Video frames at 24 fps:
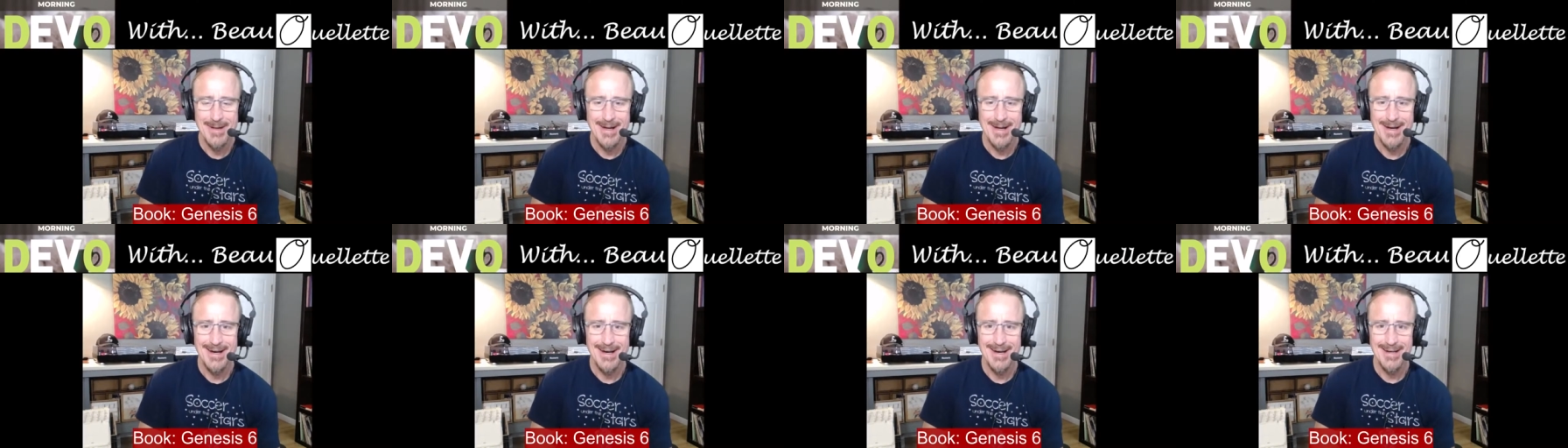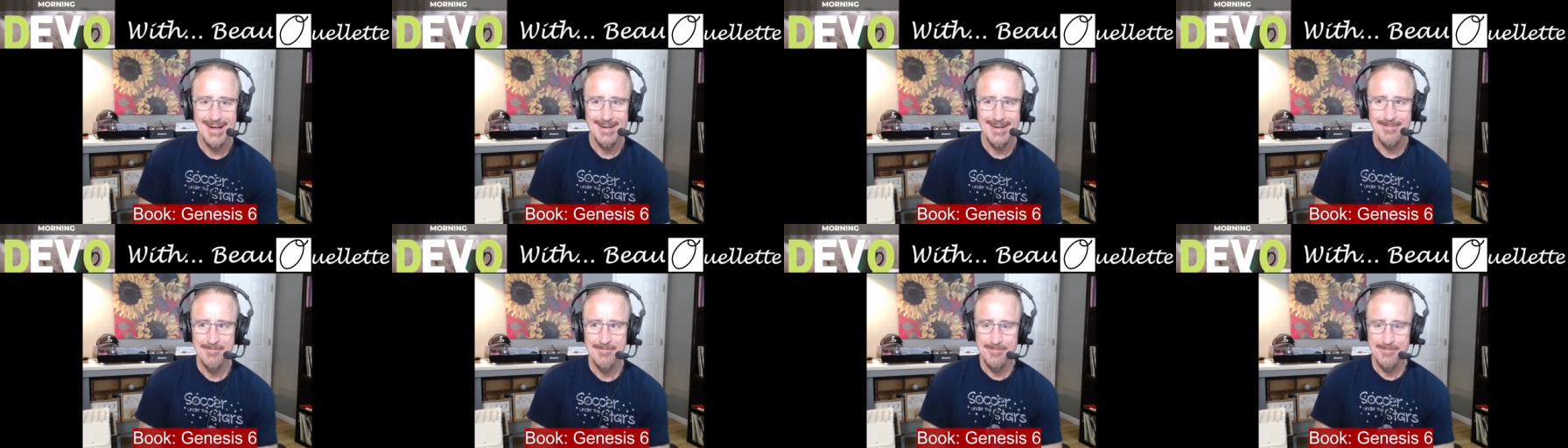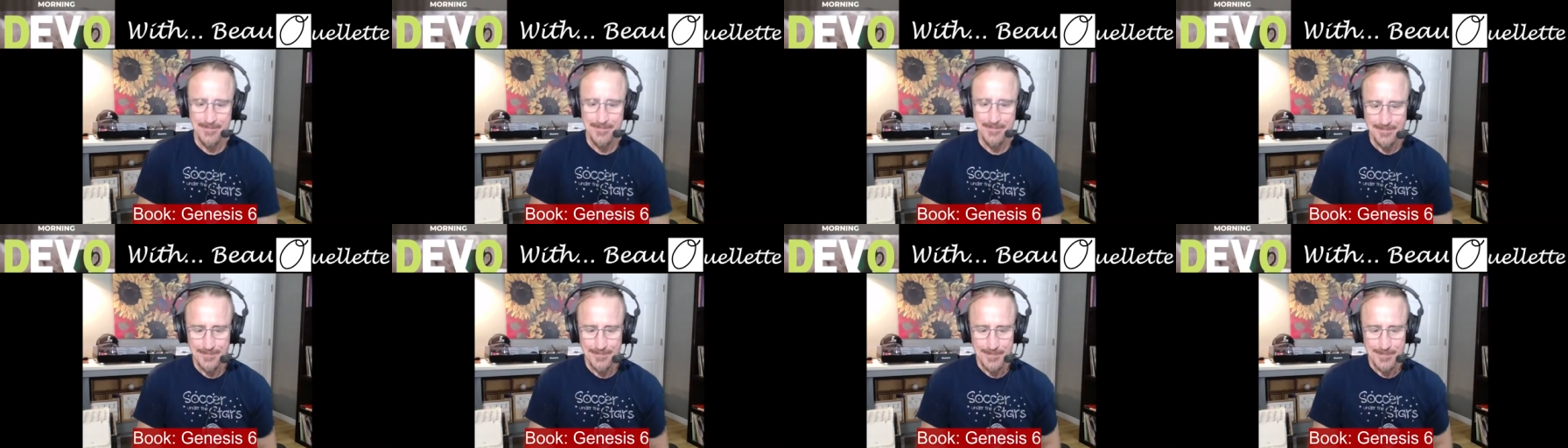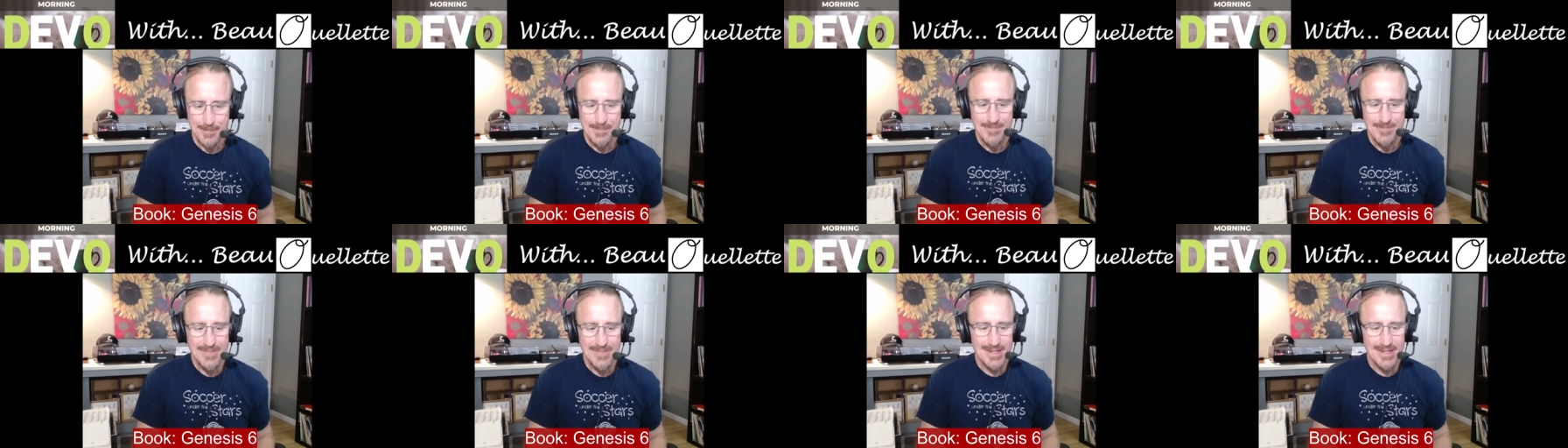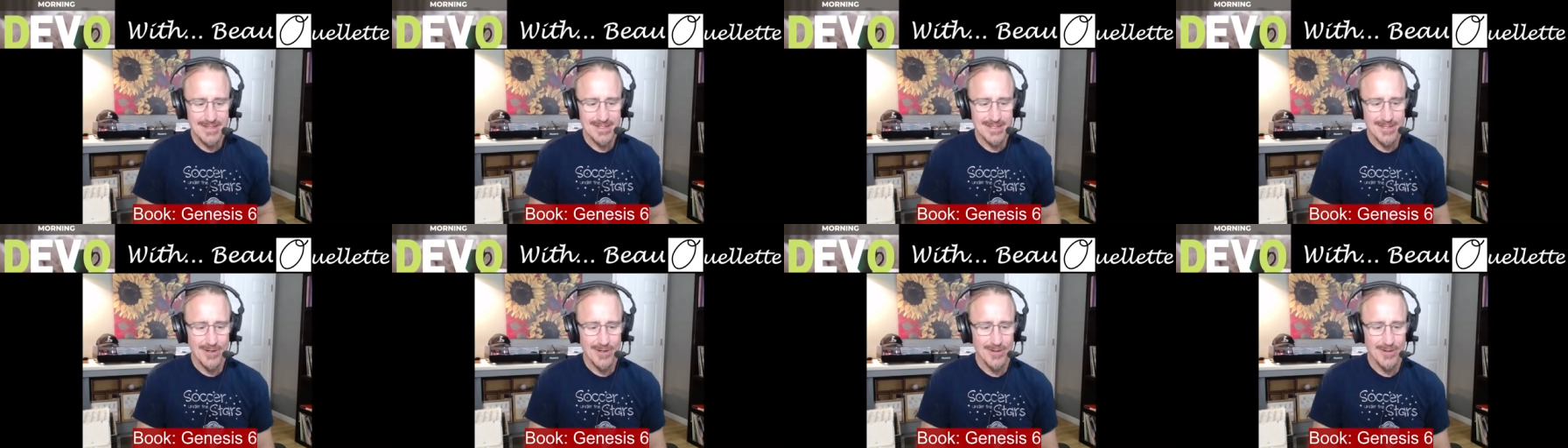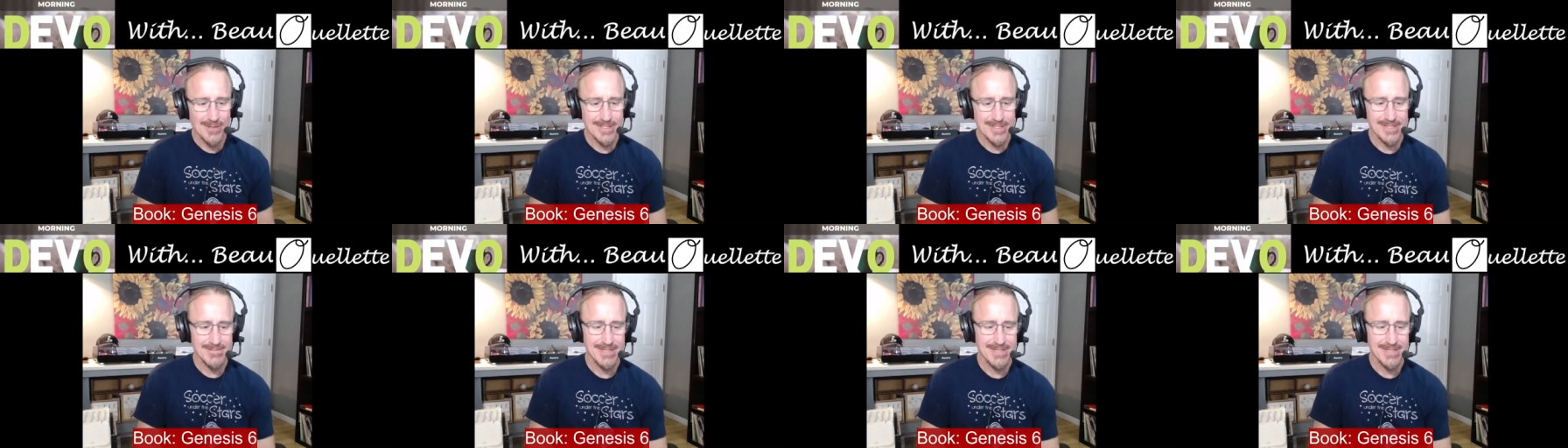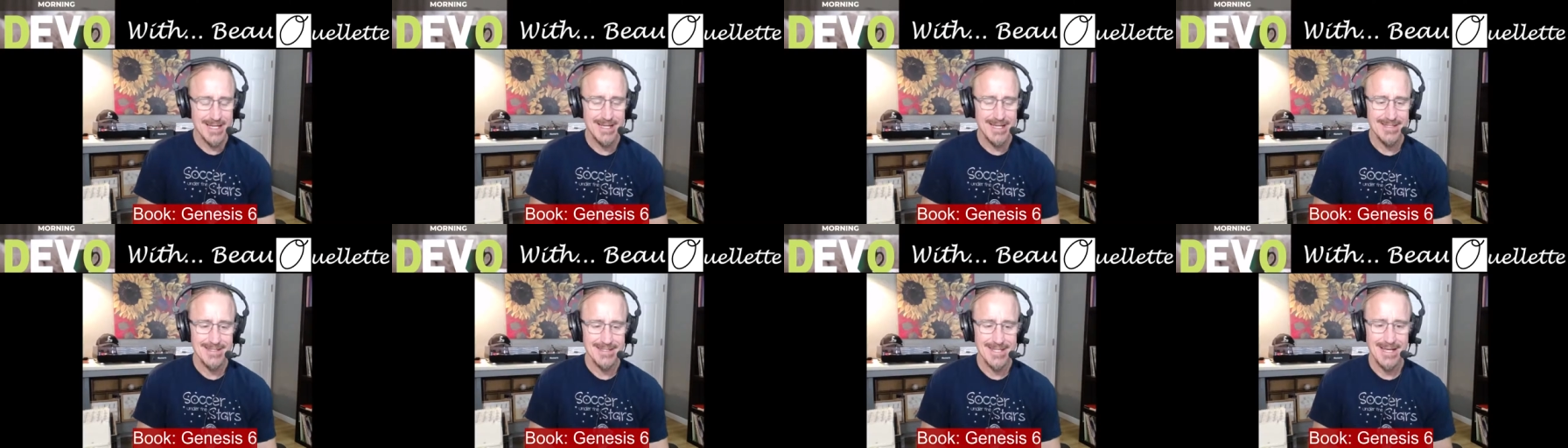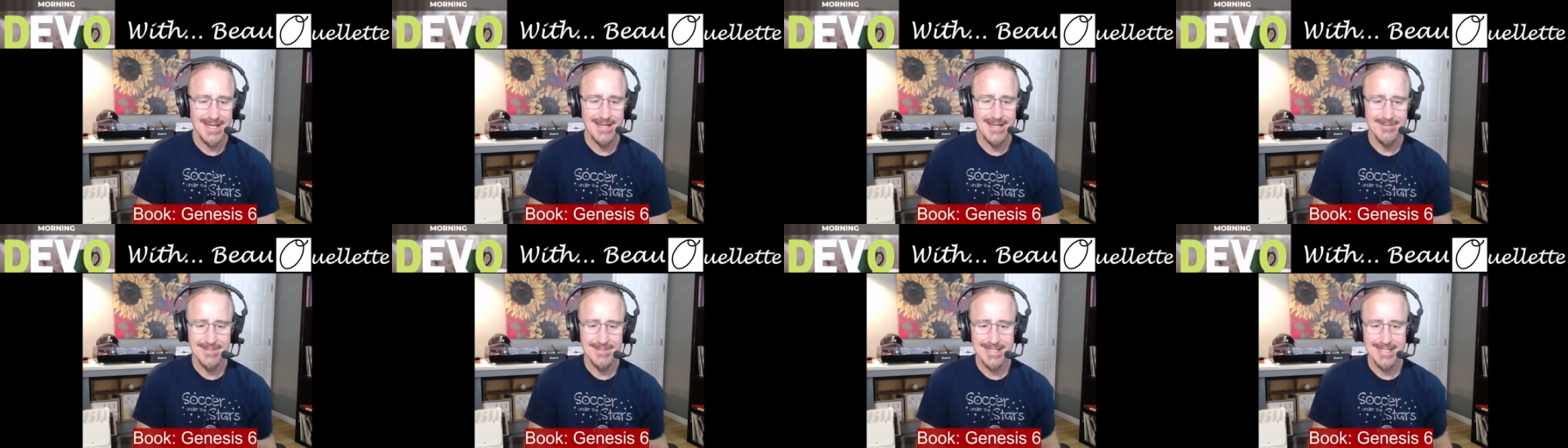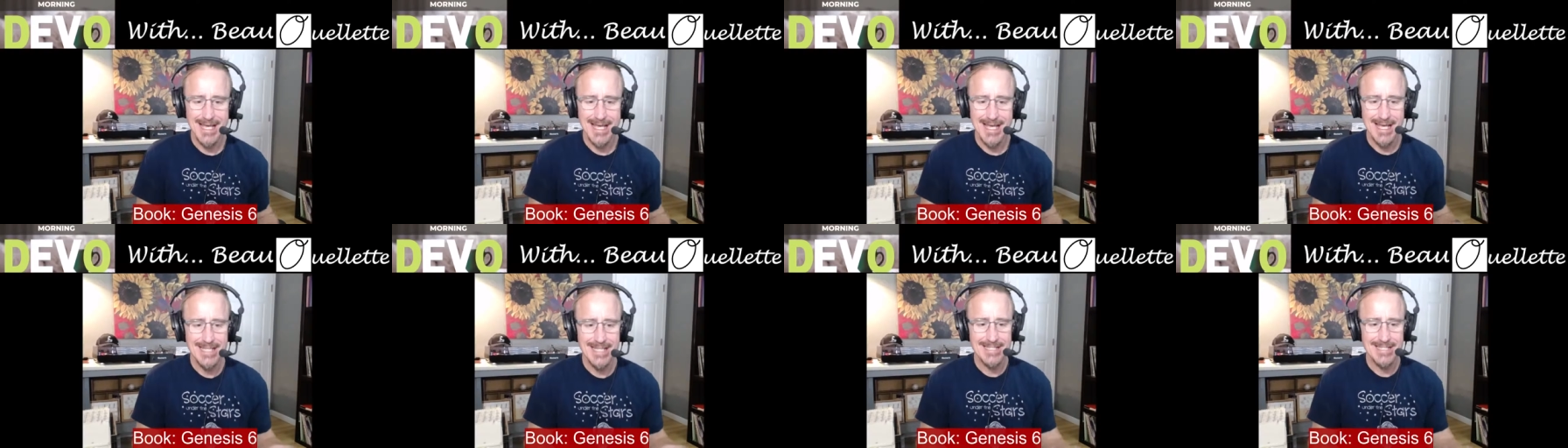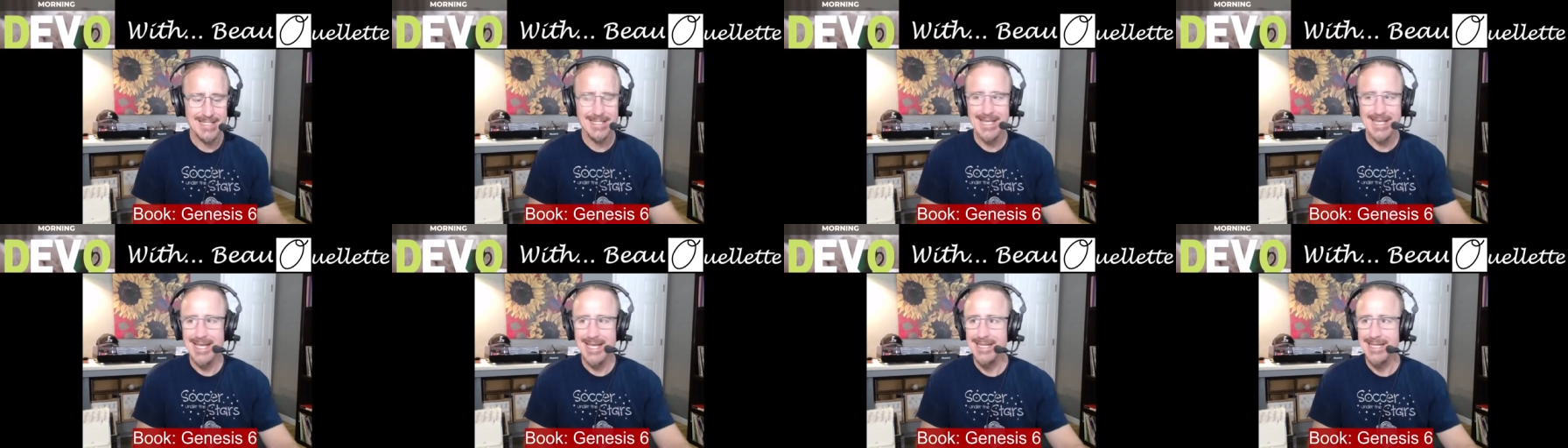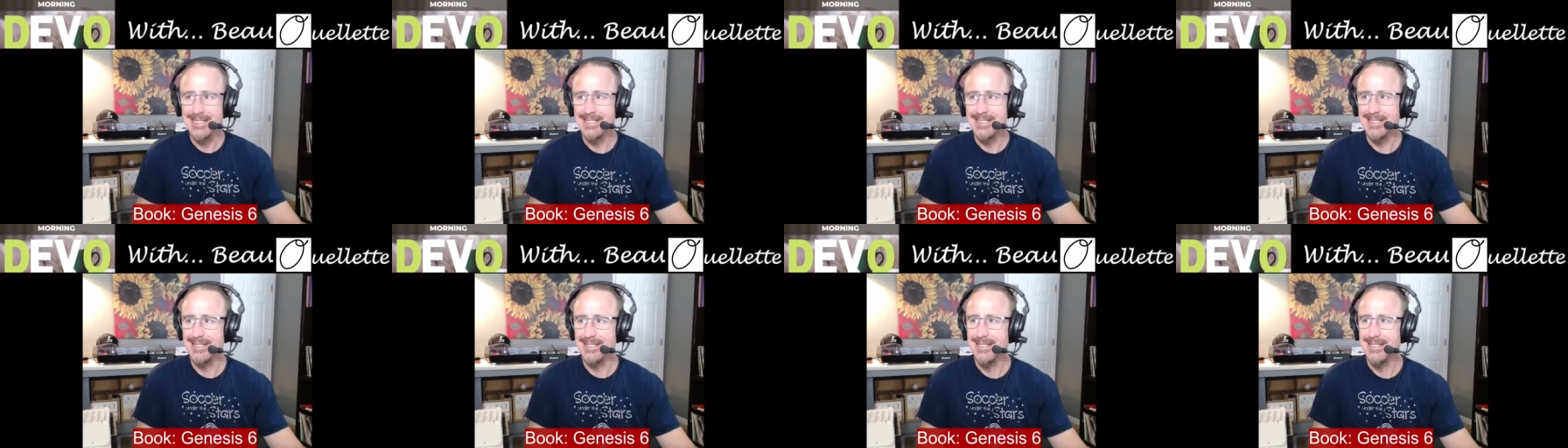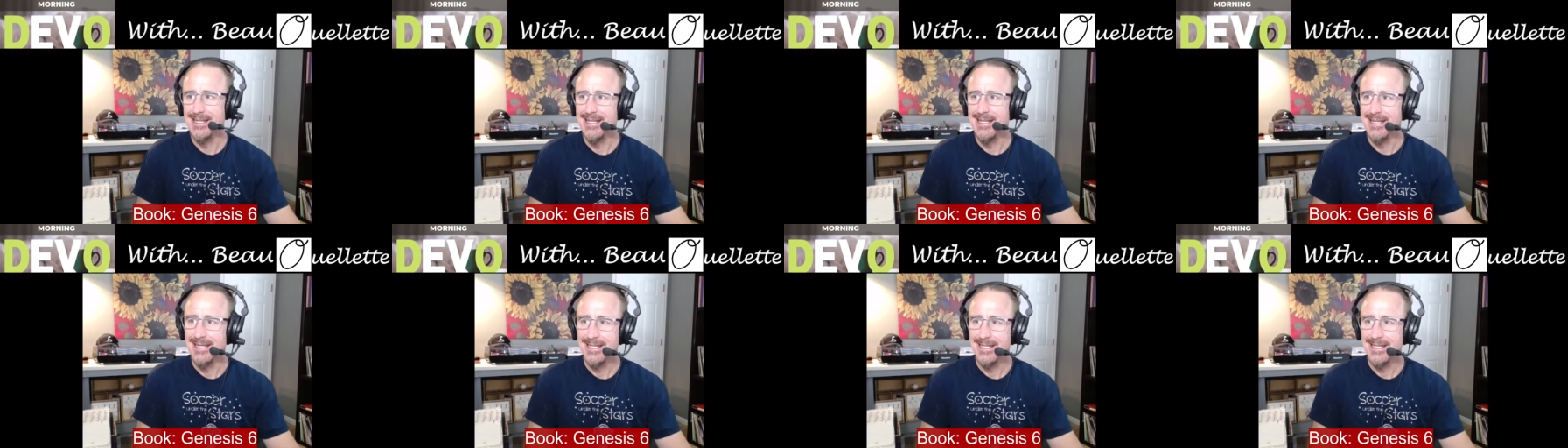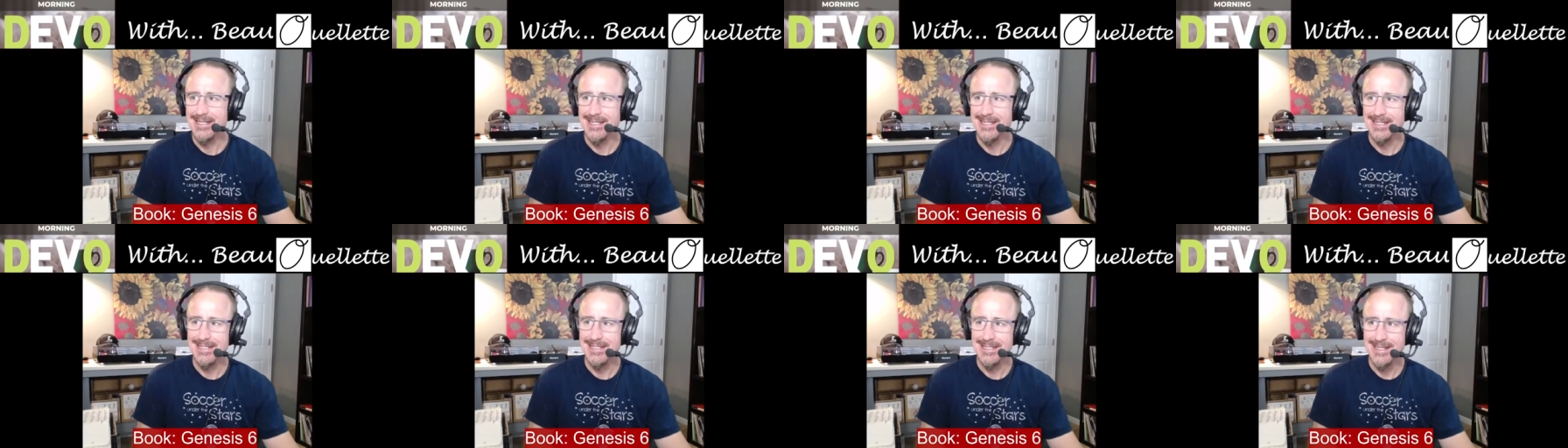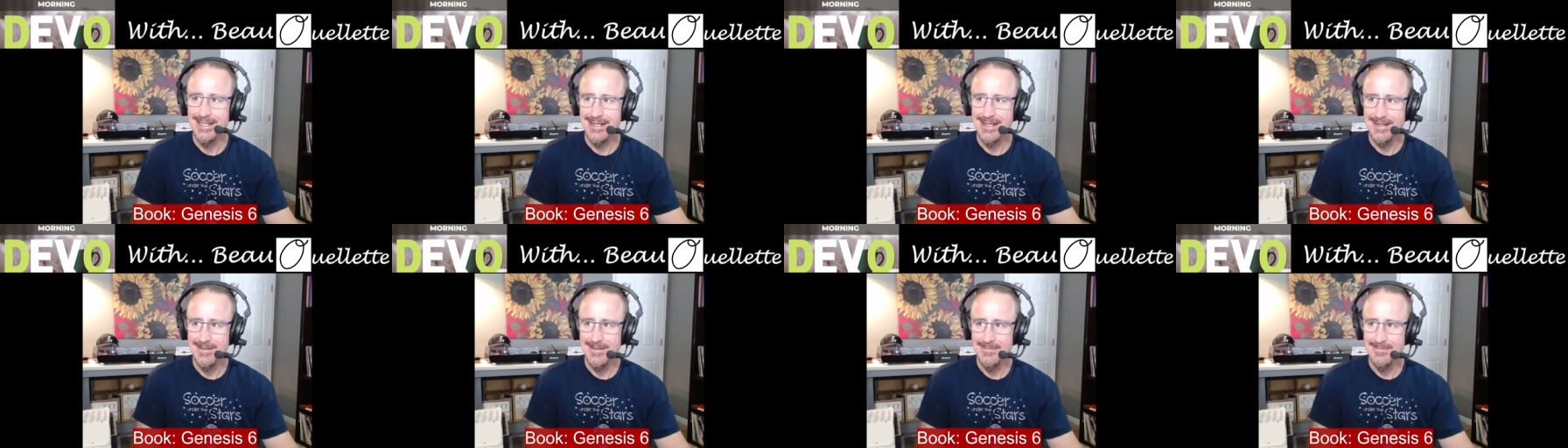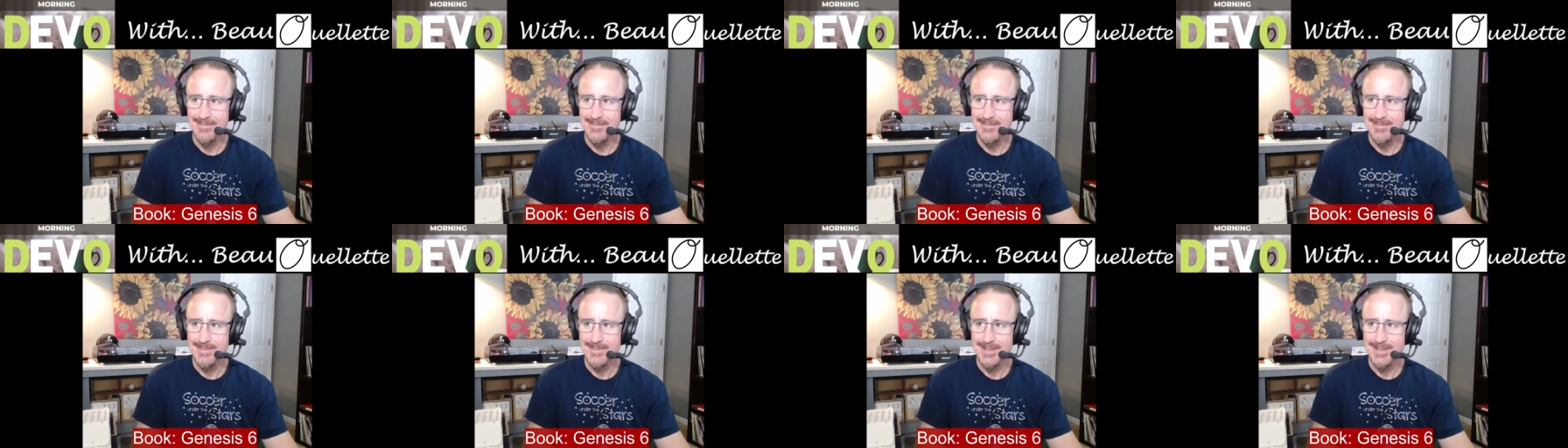Um, so sometimes education can, um,